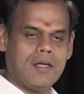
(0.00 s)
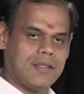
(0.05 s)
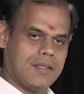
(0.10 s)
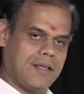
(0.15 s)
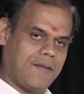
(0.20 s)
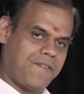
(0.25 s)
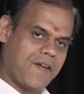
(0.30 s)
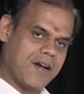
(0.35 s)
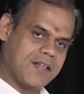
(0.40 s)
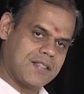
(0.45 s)

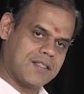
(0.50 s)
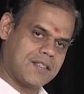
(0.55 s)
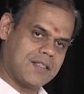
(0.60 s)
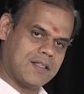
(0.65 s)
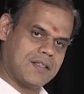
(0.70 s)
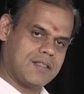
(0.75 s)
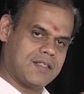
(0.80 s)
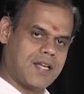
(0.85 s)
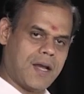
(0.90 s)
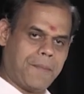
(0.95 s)
The
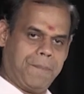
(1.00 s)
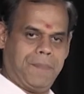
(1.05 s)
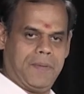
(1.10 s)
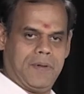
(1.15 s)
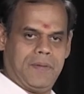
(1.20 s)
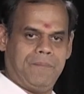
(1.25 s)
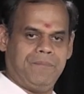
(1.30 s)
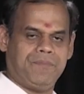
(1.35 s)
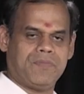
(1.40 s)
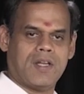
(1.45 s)
first step
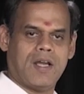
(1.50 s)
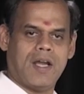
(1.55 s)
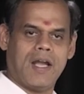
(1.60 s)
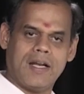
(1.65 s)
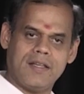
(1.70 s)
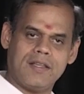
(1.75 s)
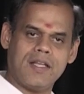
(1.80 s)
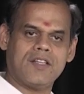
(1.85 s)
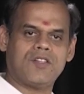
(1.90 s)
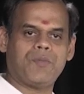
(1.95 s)

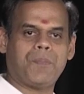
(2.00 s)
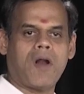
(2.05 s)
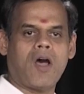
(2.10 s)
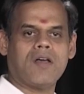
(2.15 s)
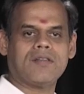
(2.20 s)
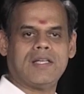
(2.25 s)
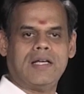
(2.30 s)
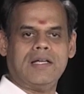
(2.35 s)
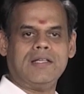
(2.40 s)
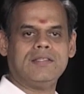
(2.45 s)
in this
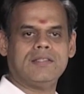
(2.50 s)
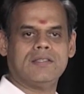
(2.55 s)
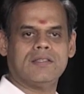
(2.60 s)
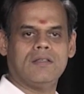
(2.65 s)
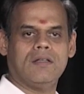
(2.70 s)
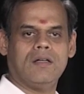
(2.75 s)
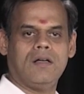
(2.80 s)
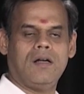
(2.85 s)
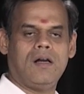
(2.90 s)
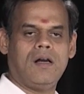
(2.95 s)
process
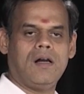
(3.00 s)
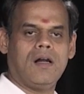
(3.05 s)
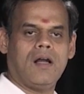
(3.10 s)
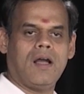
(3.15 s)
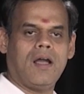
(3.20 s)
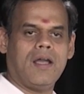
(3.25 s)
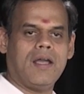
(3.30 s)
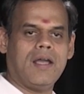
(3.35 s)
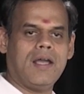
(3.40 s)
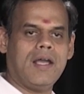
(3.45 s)

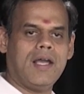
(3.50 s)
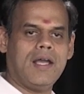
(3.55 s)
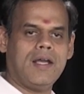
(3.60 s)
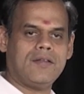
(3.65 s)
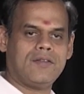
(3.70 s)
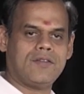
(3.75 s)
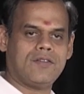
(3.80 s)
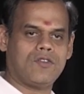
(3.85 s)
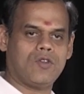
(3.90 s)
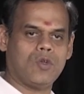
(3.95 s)
is